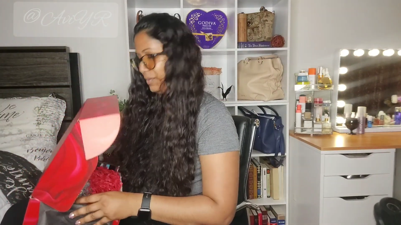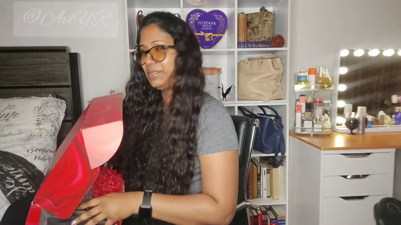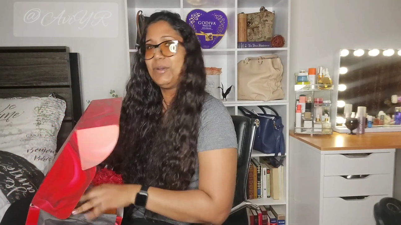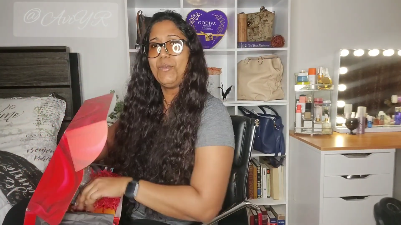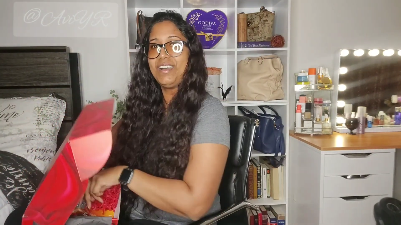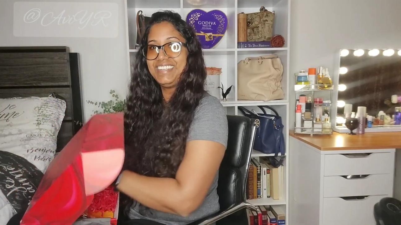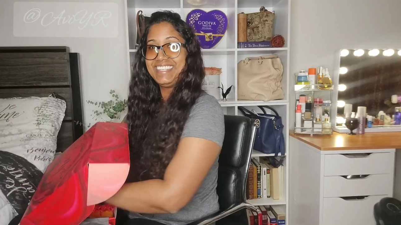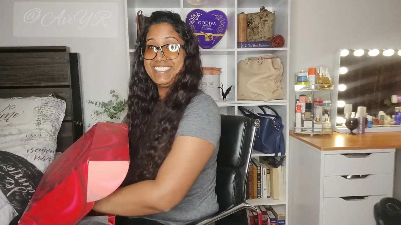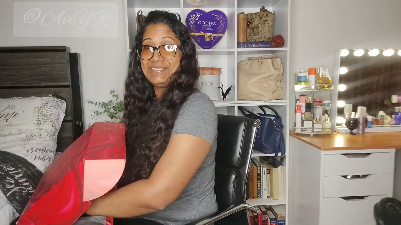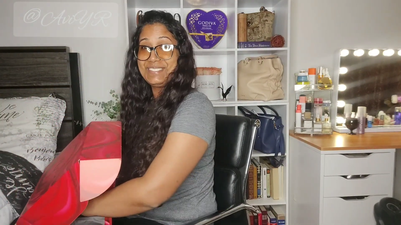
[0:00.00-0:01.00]
No wonder
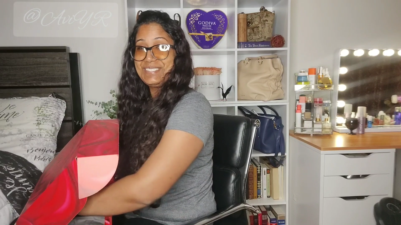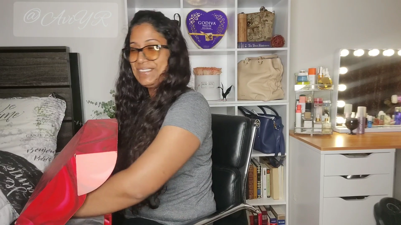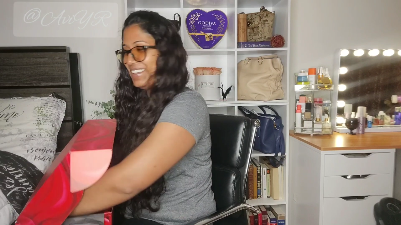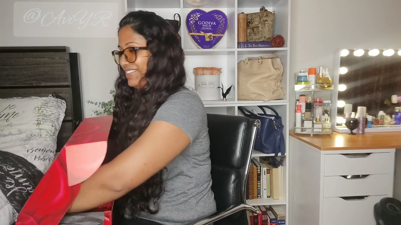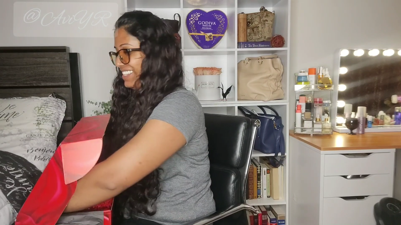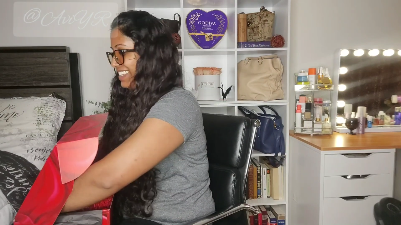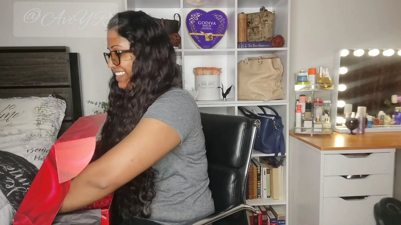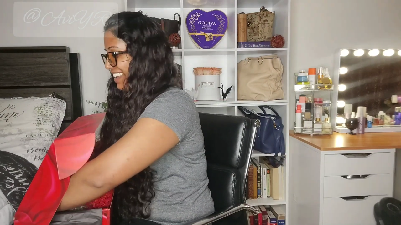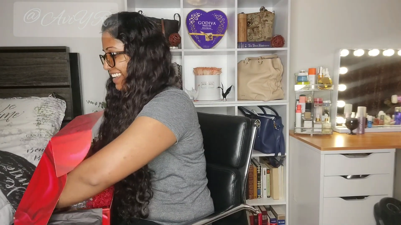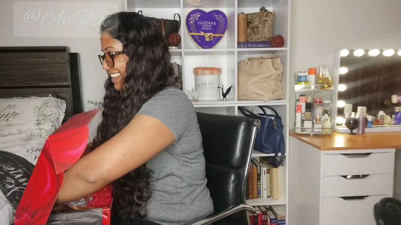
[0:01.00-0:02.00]
it was so heavy.
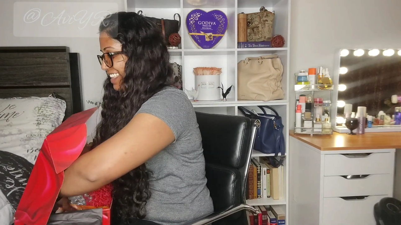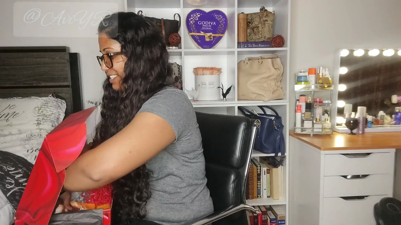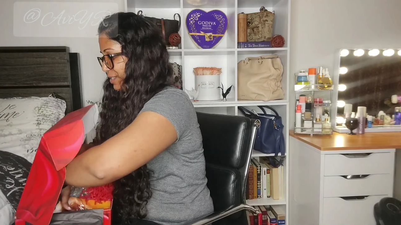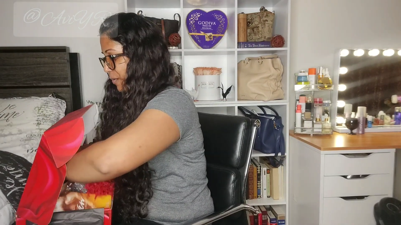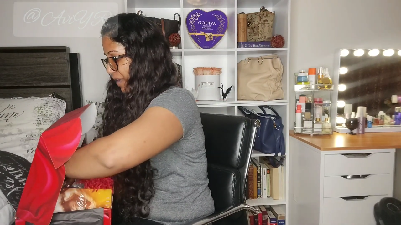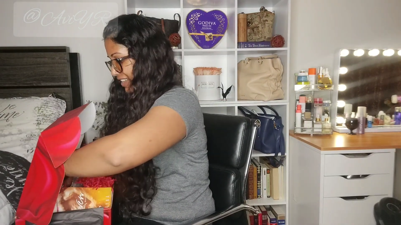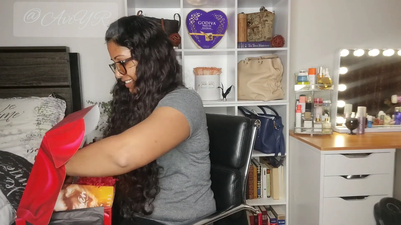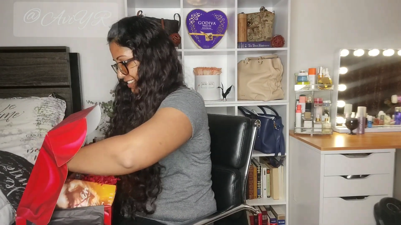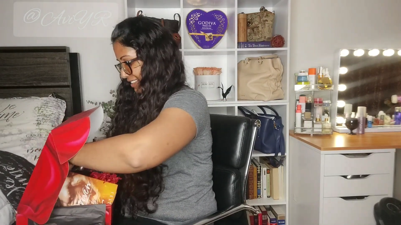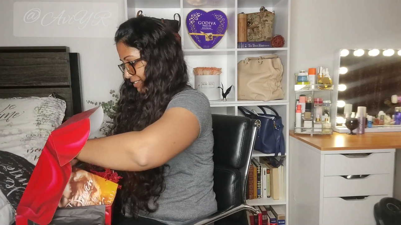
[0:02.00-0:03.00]
That's quite a
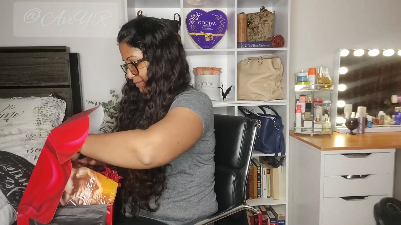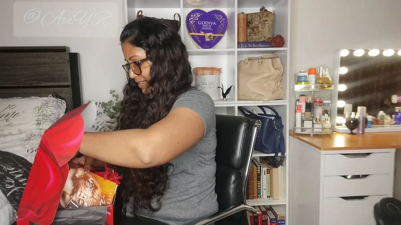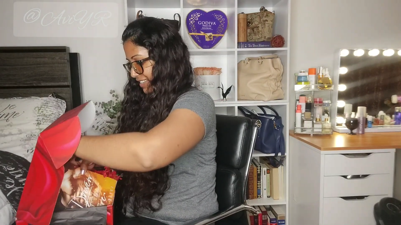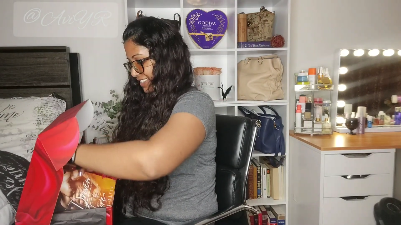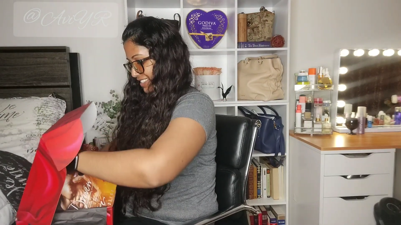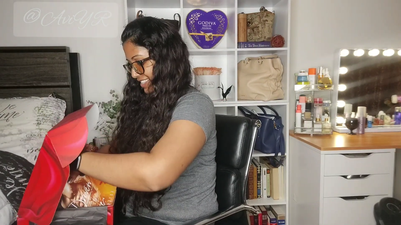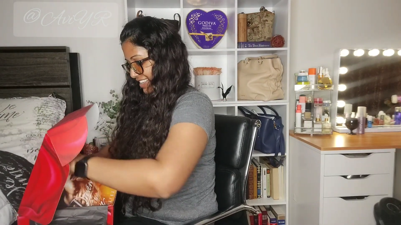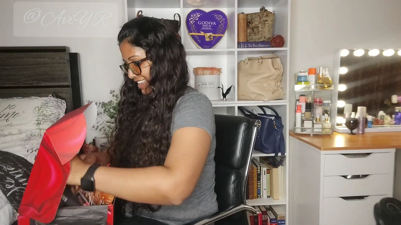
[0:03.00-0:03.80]
lot of books.